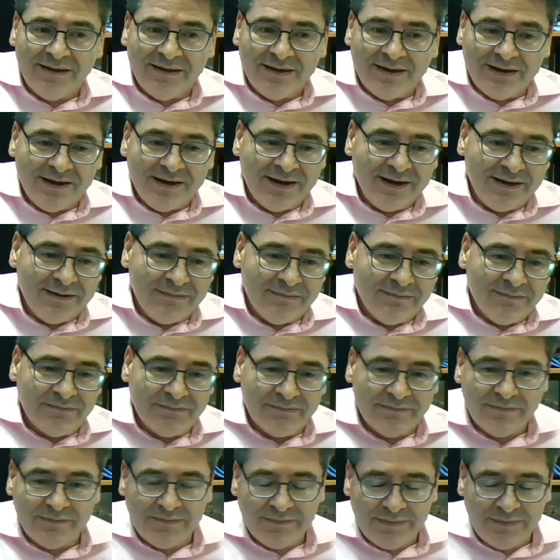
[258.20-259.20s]

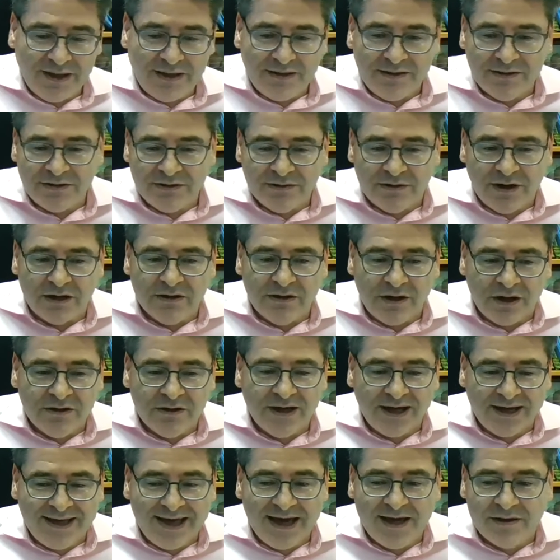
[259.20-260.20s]

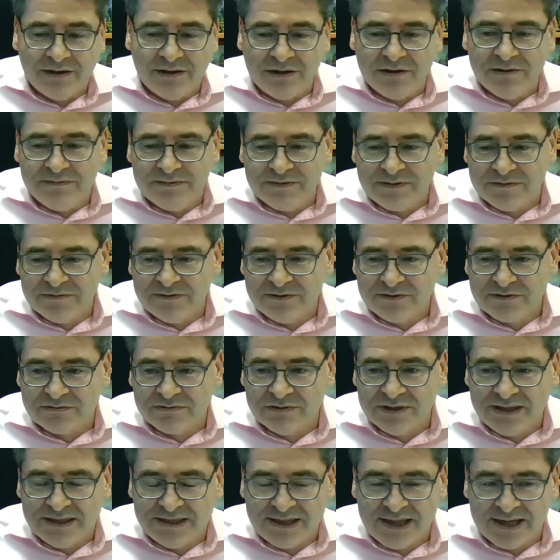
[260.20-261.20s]
again, over those
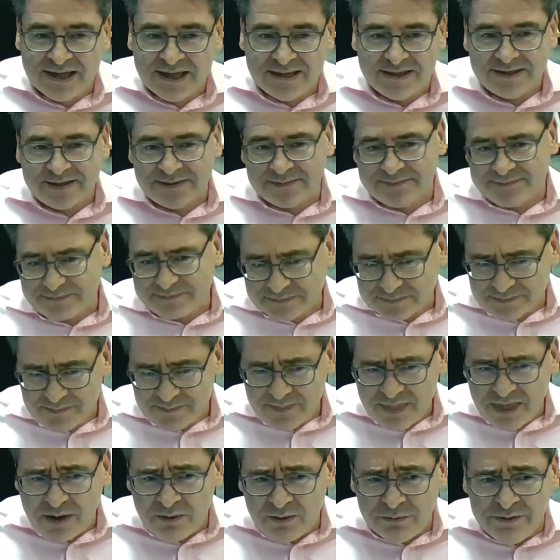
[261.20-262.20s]
3 days,
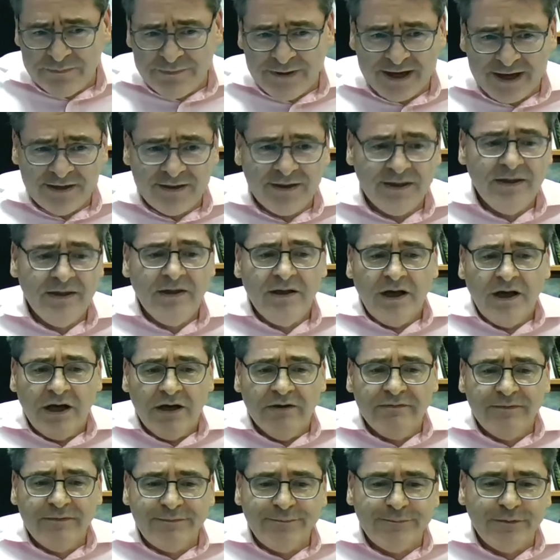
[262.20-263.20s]
we've had
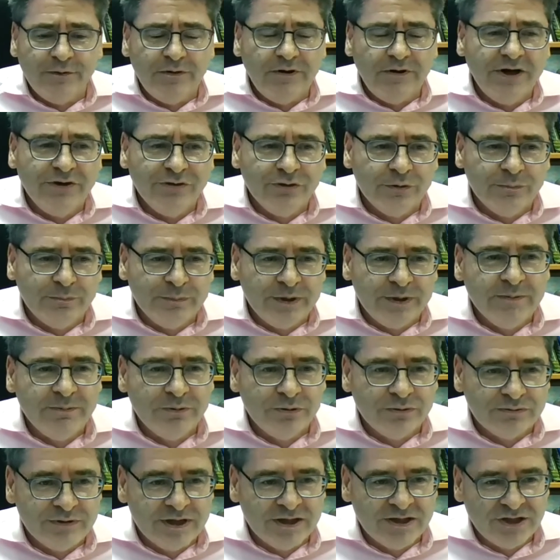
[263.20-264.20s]
over 400
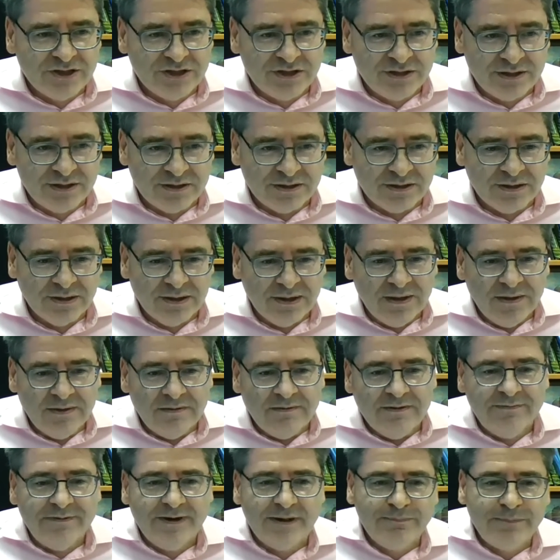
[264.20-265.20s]
people registered.
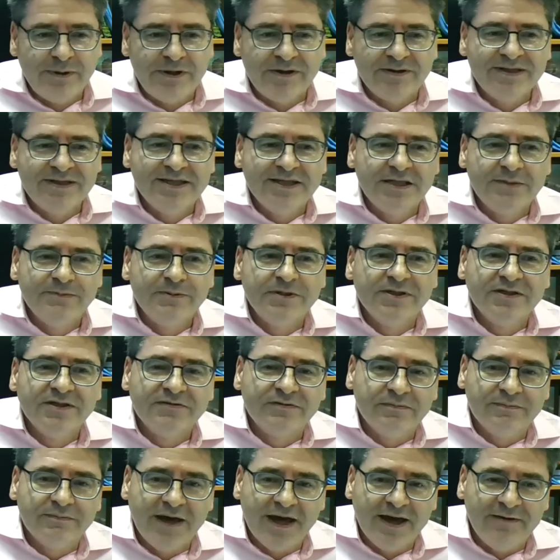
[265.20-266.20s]
We've had participants
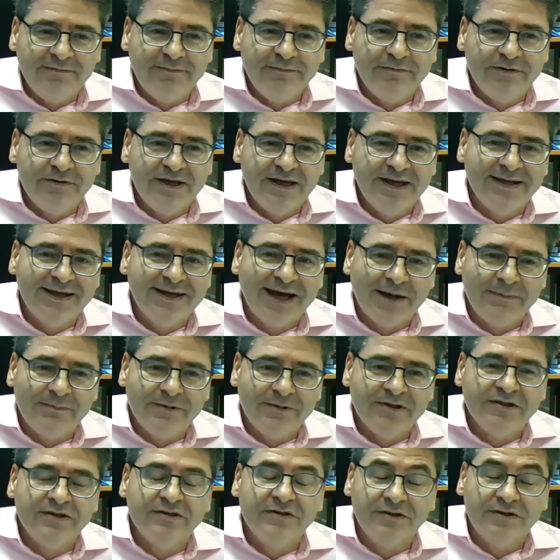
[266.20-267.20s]
from every
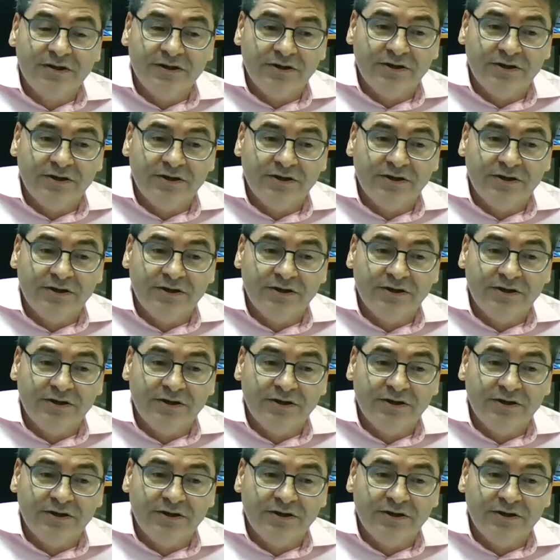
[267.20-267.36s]
inhabited